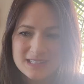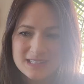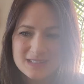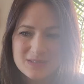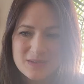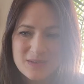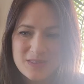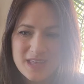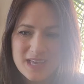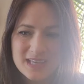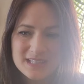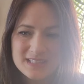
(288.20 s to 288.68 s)

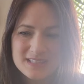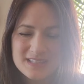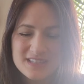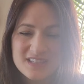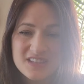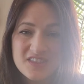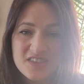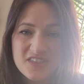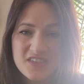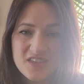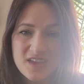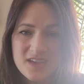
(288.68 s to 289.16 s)
So that's
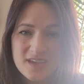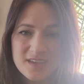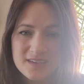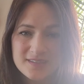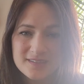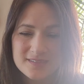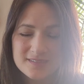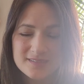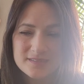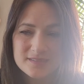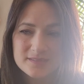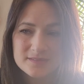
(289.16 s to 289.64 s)
the
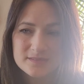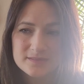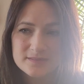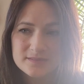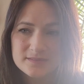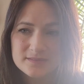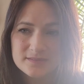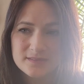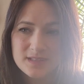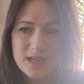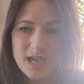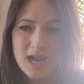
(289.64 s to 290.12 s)
thing.
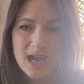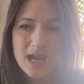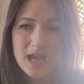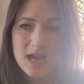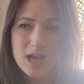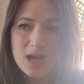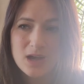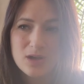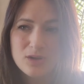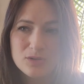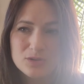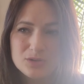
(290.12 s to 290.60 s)

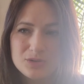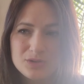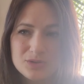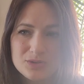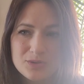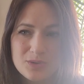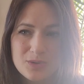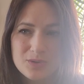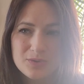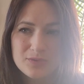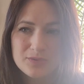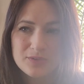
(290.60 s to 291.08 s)
How
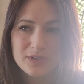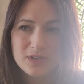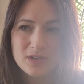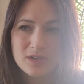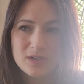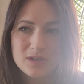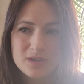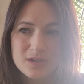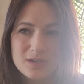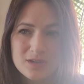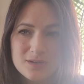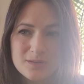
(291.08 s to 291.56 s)
to
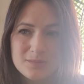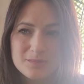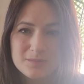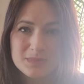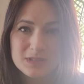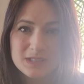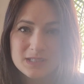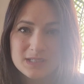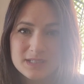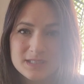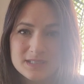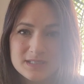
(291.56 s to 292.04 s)
overcome
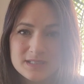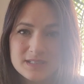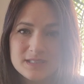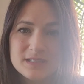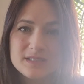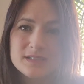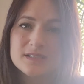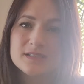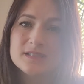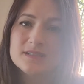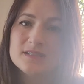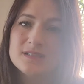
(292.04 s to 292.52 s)

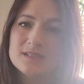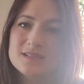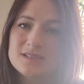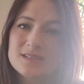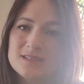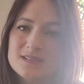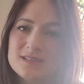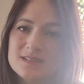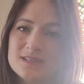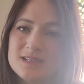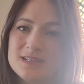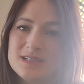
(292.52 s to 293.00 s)

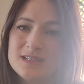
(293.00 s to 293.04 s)
laziness